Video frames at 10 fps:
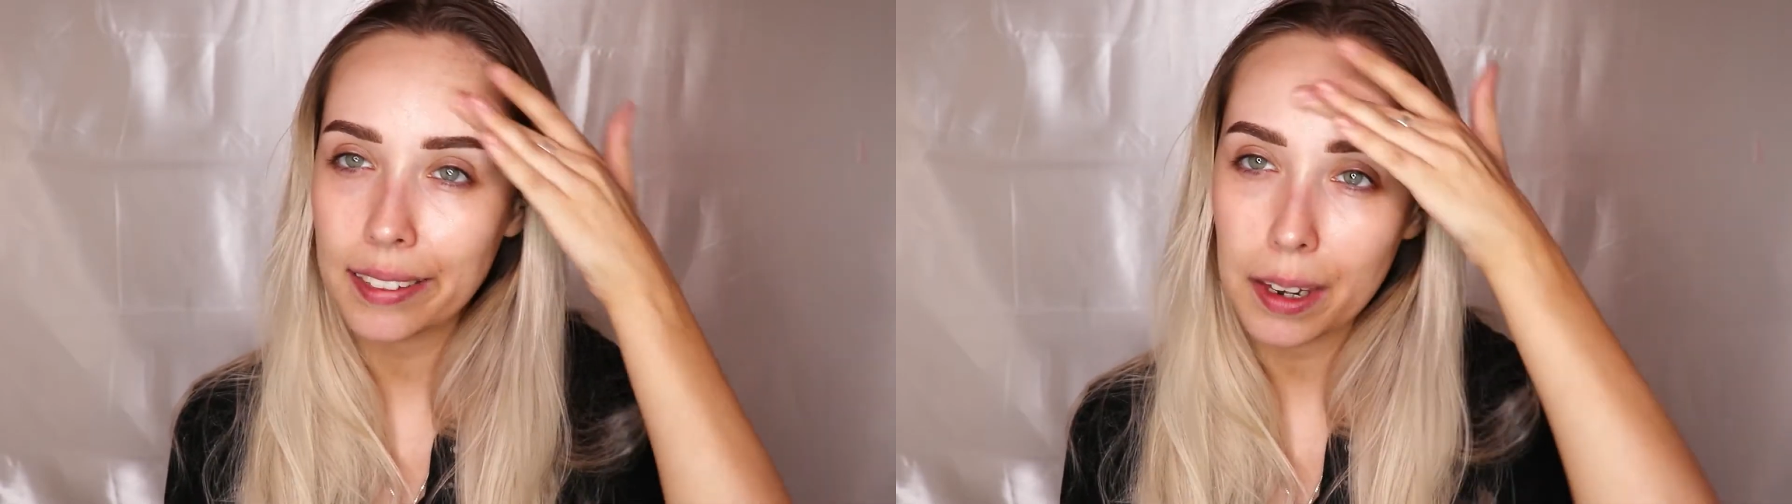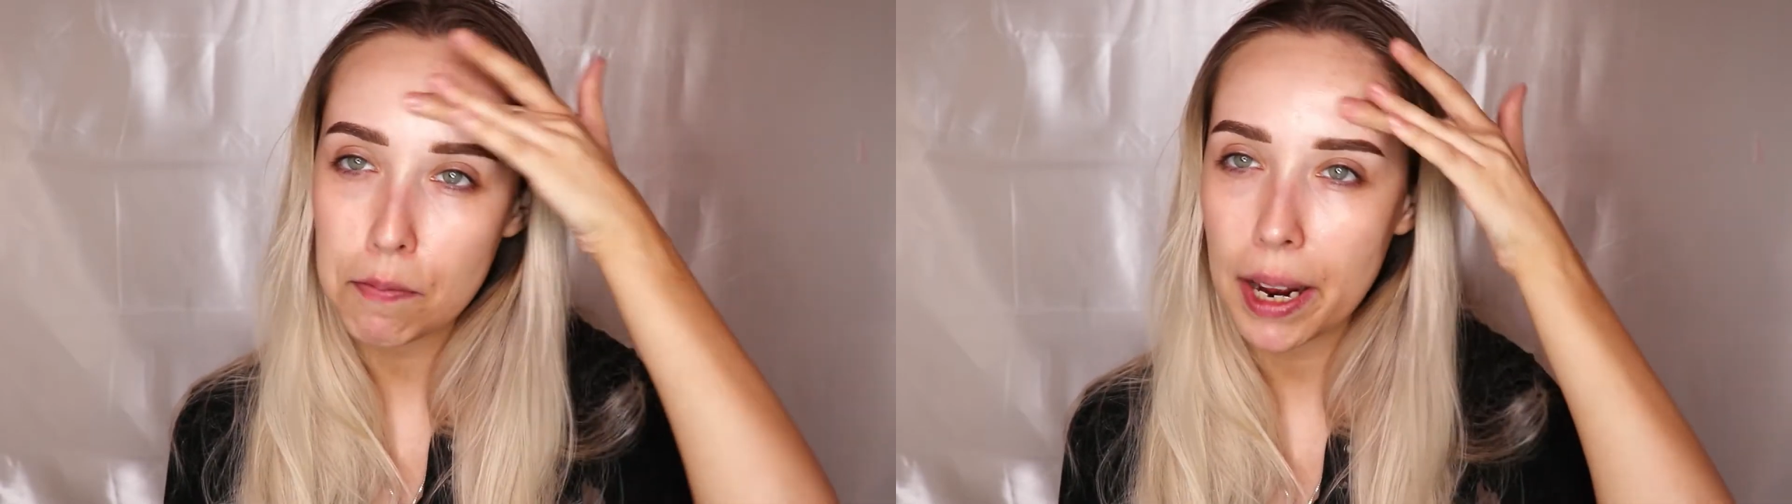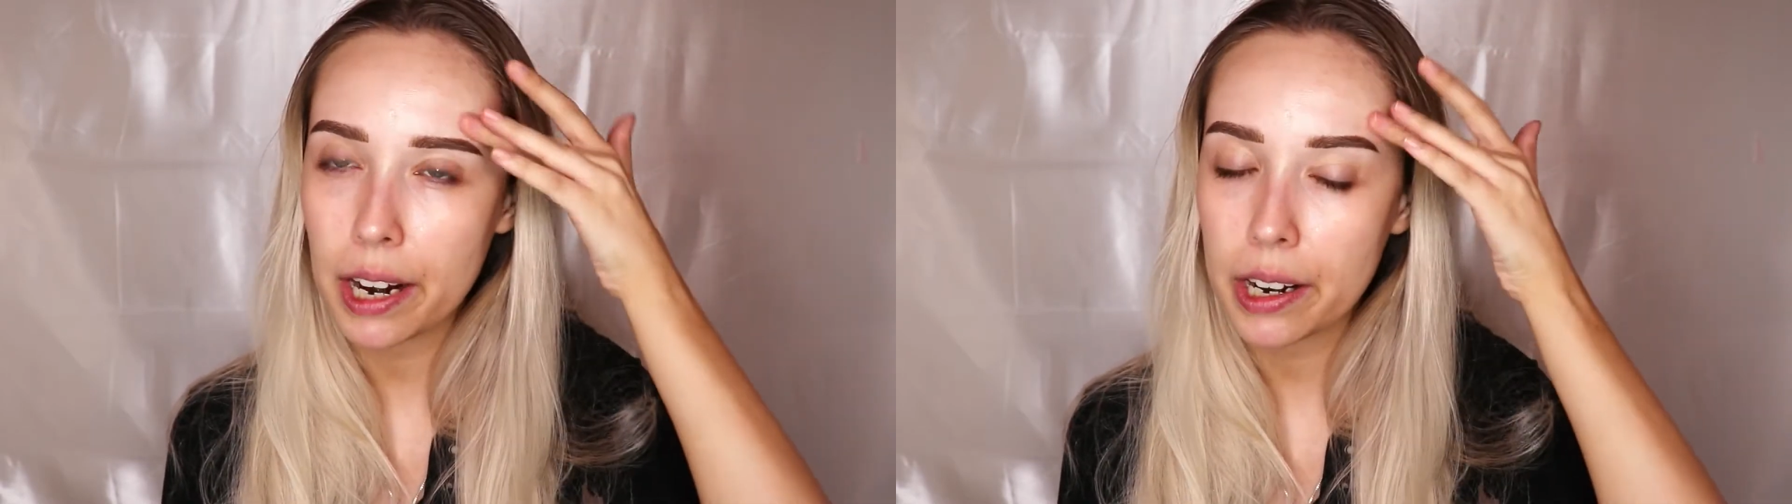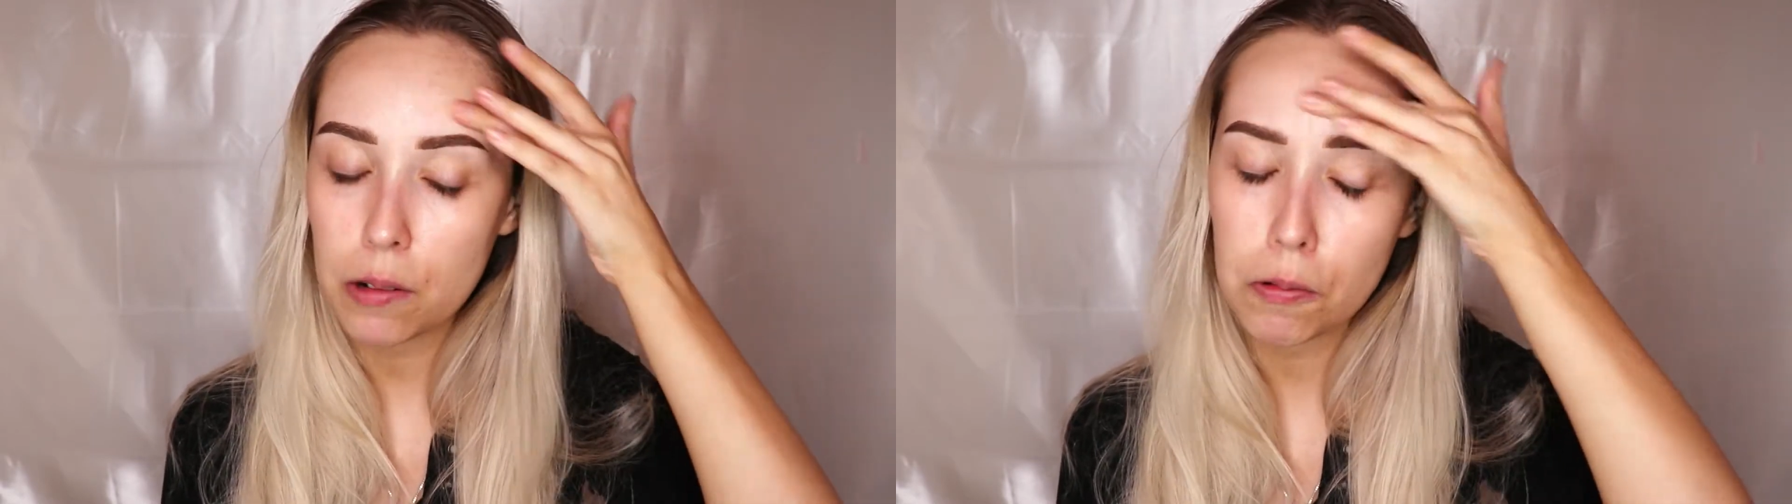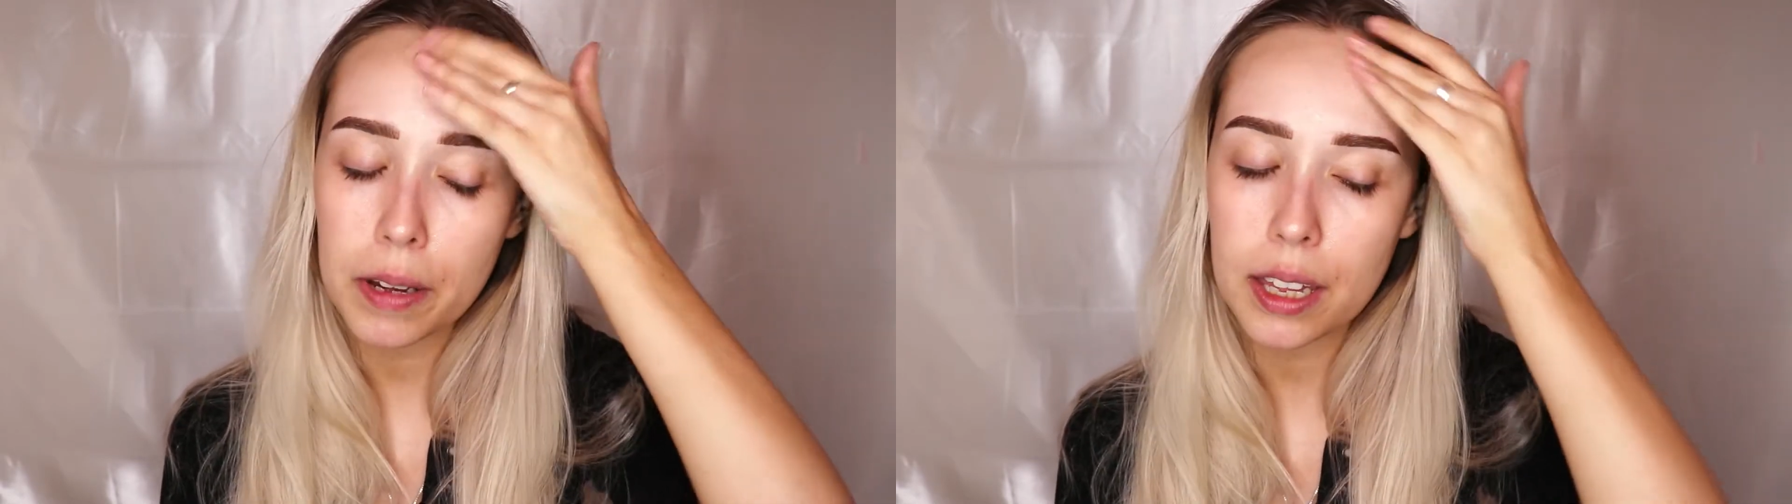and then pair
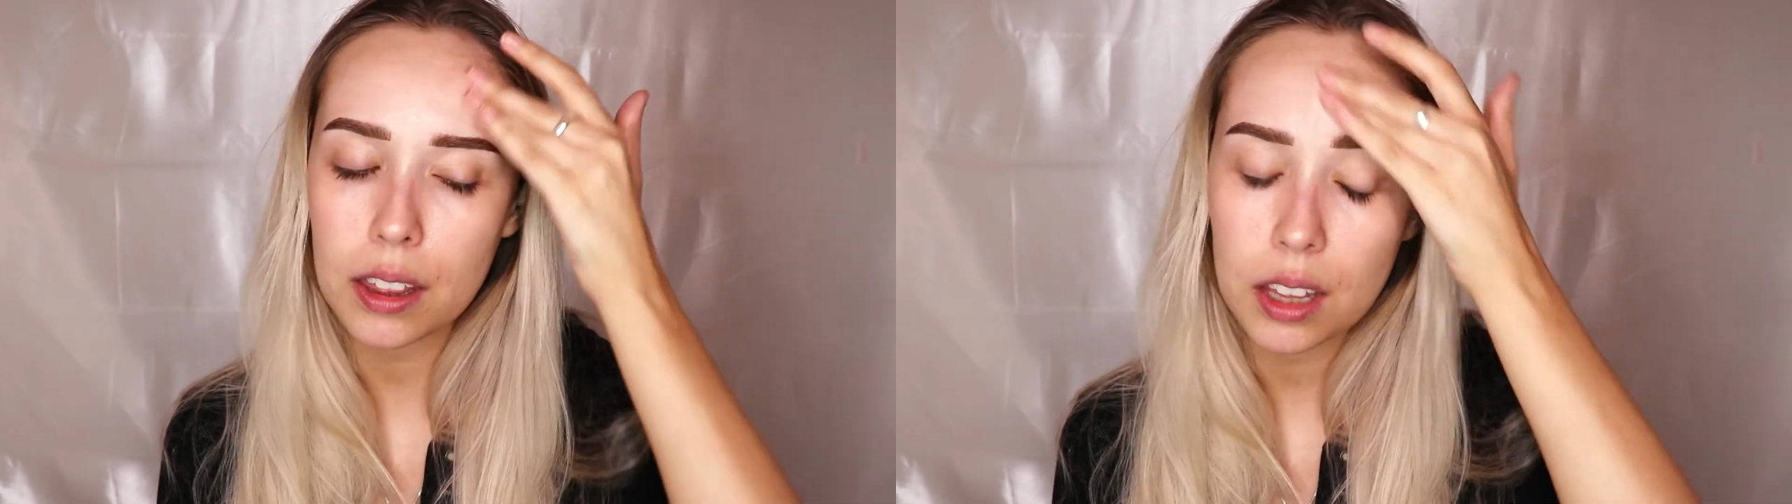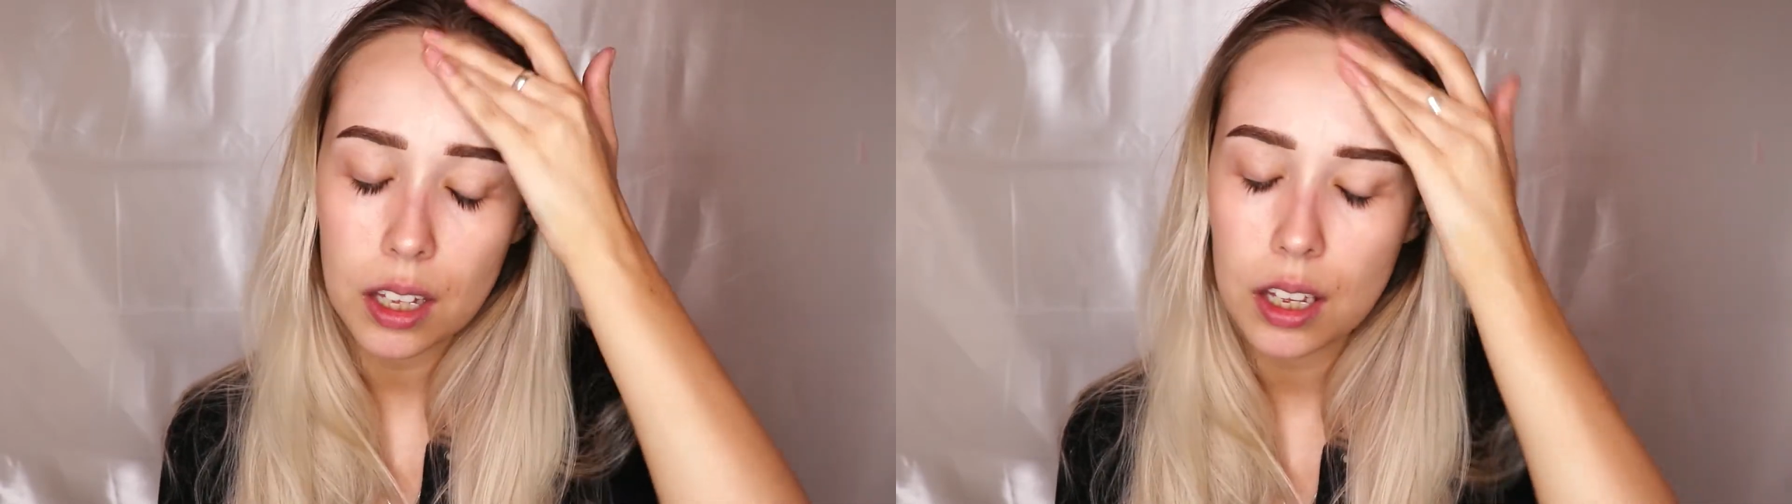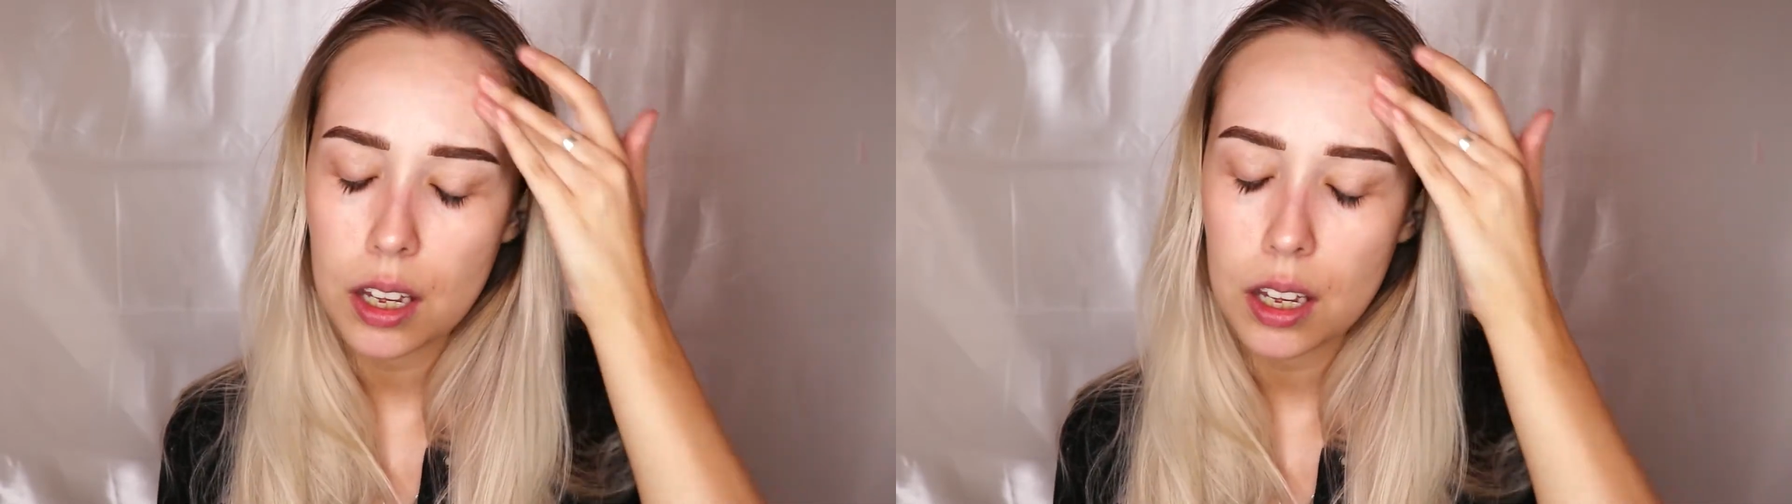it with